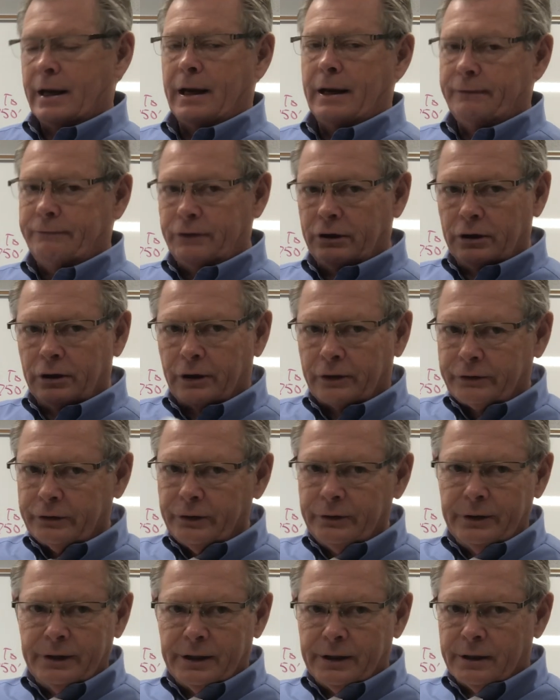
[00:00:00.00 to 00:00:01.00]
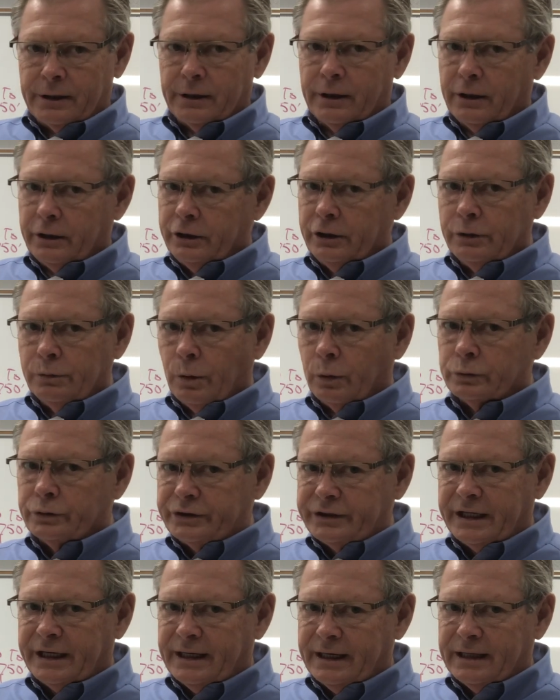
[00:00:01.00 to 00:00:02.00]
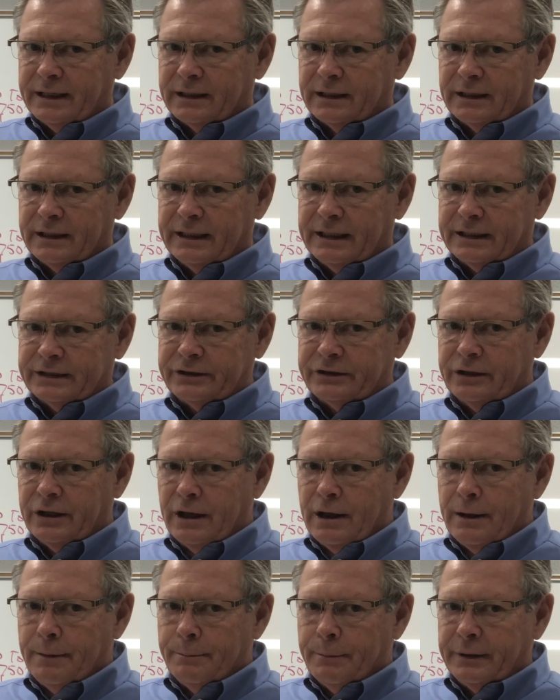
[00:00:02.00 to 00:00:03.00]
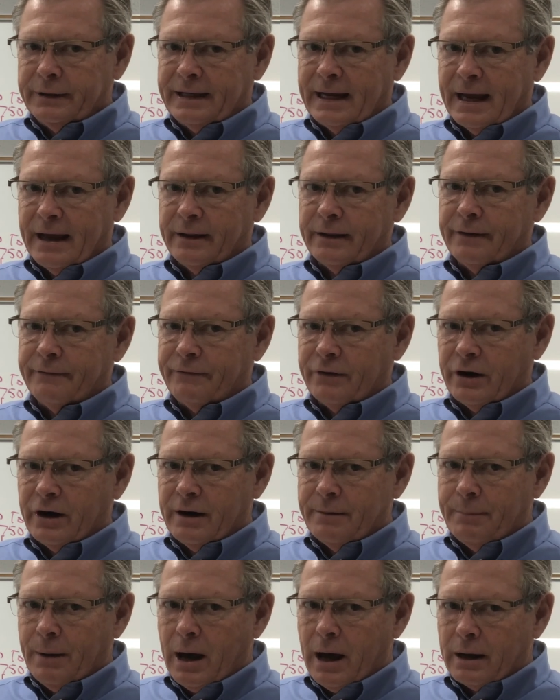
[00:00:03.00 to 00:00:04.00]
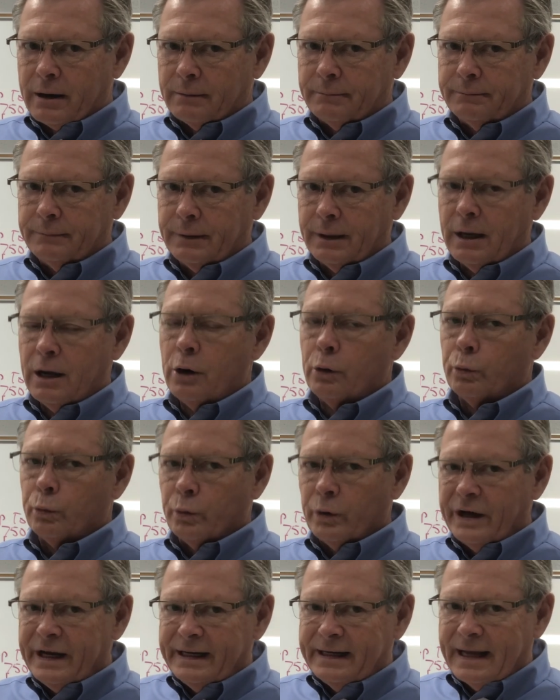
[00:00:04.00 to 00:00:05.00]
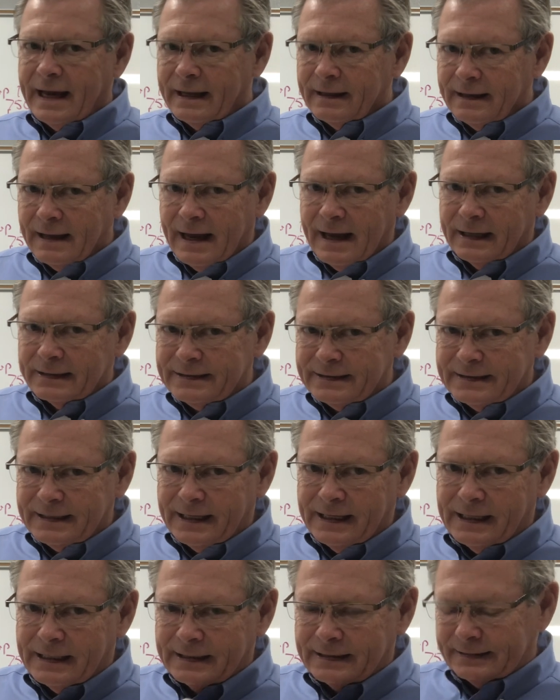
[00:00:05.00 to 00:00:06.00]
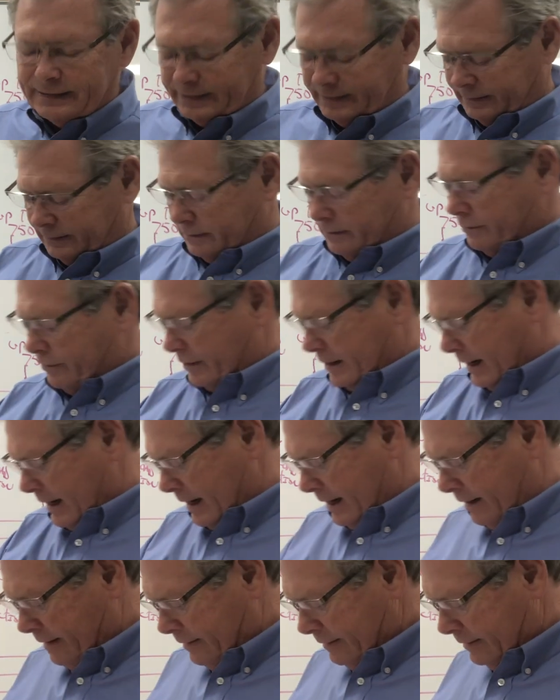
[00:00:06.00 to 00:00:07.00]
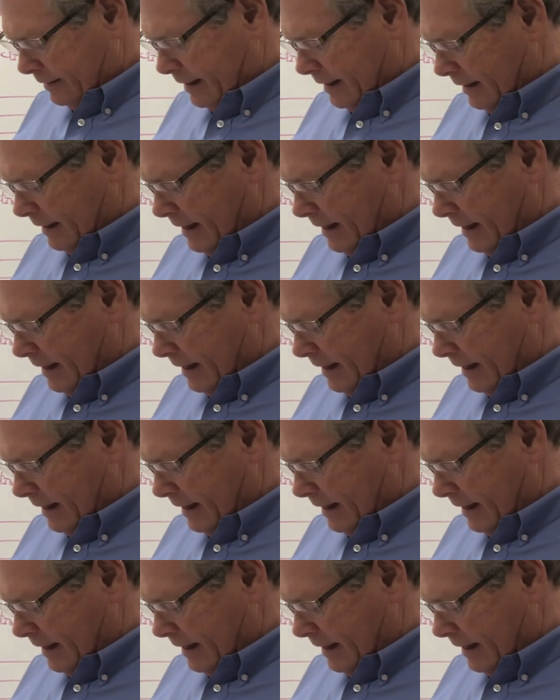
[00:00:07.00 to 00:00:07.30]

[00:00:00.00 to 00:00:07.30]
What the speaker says: If you look through here, you won't see it in the list, but down at the very bottom, read that last sentence, okay? That